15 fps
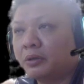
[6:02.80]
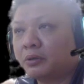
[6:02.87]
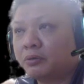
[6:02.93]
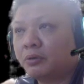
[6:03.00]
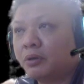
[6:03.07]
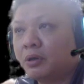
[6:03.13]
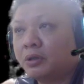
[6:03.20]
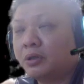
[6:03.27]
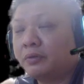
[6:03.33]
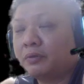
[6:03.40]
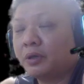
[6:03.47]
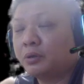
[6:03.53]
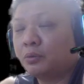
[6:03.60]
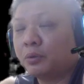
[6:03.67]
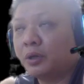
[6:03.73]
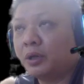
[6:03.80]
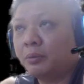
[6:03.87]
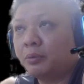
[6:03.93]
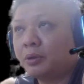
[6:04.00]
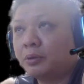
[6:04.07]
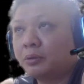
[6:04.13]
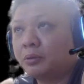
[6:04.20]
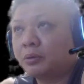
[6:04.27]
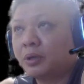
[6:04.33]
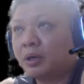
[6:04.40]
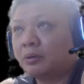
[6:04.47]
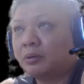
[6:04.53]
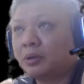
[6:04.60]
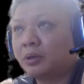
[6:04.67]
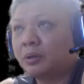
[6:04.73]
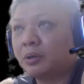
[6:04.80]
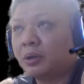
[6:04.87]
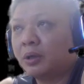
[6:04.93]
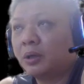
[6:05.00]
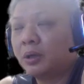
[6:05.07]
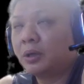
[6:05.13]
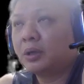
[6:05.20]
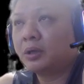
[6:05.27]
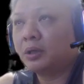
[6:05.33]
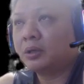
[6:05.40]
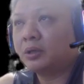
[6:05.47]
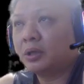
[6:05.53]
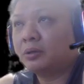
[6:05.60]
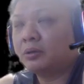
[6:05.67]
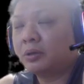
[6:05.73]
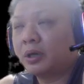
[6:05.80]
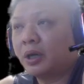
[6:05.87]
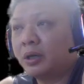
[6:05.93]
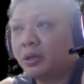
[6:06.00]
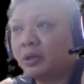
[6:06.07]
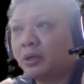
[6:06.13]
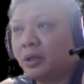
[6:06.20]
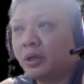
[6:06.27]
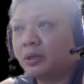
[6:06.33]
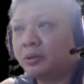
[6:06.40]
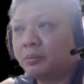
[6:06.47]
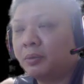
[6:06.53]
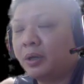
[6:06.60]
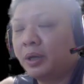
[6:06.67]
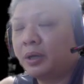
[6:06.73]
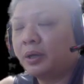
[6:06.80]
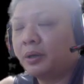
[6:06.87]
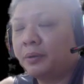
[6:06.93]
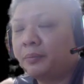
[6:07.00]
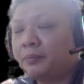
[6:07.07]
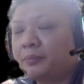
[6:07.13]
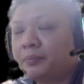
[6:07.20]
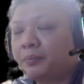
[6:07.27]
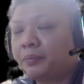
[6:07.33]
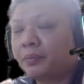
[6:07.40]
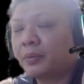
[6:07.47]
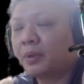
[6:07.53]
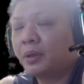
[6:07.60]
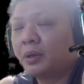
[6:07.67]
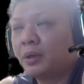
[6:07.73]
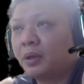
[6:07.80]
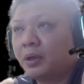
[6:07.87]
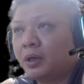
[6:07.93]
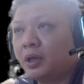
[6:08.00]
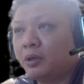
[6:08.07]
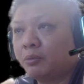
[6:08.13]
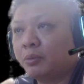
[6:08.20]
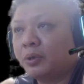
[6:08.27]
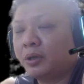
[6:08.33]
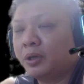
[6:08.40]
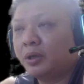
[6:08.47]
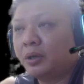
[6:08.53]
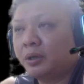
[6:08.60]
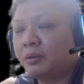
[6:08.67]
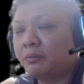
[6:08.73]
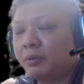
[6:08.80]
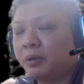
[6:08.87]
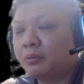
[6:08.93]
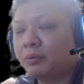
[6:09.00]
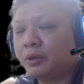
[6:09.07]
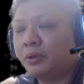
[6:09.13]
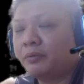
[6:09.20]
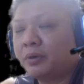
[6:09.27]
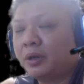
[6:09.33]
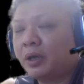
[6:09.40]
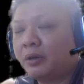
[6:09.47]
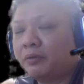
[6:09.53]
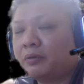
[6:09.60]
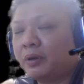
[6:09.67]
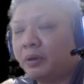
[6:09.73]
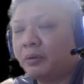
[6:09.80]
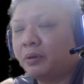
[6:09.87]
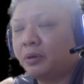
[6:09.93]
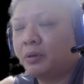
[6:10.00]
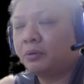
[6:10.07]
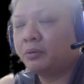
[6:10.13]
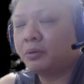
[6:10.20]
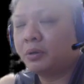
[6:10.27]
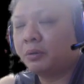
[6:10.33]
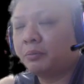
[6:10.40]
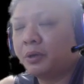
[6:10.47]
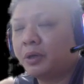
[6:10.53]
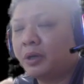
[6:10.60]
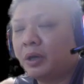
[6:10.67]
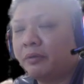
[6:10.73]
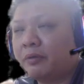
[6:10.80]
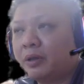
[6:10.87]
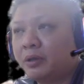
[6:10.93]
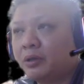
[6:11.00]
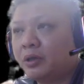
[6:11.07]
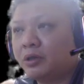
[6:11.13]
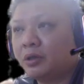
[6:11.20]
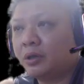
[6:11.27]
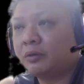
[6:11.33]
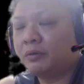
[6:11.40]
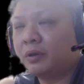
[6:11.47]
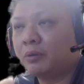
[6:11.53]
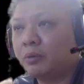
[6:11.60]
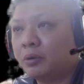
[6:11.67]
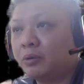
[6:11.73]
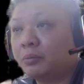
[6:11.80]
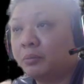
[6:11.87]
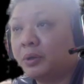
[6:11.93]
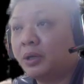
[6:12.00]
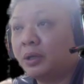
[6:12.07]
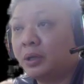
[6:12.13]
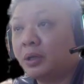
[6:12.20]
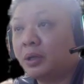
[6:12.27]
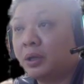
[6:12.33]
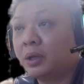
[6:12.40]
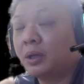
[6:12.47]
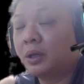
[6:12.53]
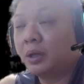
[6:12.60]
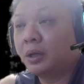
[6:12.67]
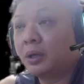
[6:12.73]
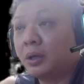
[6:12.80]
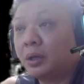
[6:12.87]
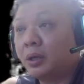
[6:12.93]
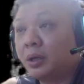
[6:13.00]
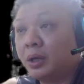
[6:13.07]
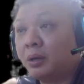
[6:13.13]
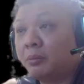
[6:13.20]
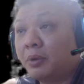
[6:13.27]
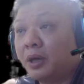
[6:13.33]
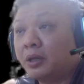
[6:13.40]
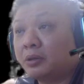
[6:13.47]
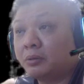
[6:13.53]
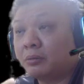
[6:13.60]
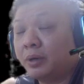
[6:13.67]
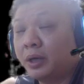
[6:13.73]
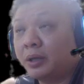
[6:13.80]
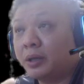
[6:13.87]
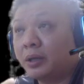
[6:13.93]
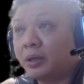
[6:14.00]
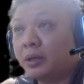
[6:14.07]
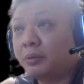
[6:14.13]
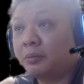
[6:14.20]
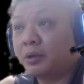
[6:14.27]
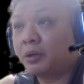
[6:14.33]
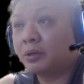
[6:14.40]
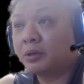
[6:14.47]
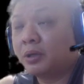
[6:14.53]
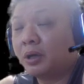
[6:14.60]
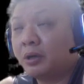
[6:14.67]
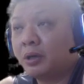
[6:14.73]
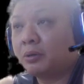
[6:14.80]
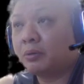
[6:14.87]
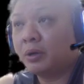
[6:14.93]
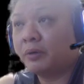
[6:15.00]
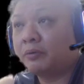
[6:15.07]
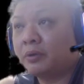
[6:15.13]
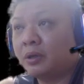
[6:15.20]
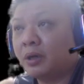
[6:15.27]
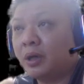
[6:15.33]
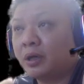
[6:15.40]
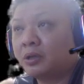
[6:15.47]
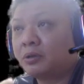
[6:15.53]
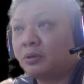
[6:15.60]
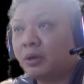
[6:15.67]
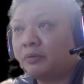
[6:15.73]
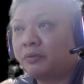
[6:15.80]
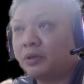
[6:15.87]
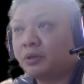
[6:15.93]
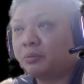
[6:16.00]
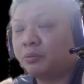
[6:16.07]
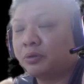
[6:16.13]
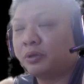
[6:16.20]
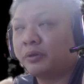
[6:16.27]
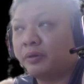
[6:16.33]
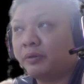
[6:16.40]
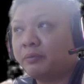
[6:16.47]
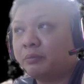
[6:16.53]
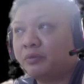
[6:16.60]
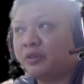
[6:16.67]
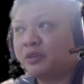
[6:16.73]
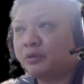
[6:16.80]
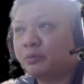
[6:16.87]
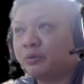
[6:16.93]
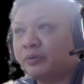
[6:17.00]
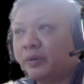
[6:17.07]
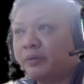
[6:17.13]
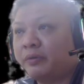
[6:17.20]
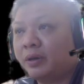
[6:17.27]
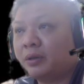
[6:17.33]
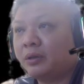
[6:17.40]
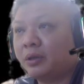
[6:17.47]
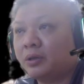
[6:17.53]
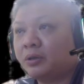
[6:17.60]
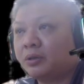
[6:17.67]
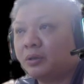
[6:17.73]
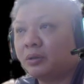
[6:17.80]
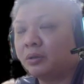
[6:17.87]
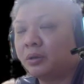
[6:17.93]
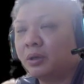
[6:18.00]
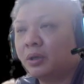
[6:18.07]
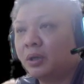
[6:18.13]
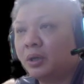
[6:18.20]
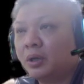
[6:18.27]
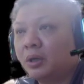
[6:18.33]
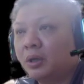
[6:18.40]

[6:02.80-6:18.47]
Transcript: the screen house defense were able to counter the central cannon as black, red would even have a bigger advantage if he were to play the game as red, because now he will have the extra first move advantage. So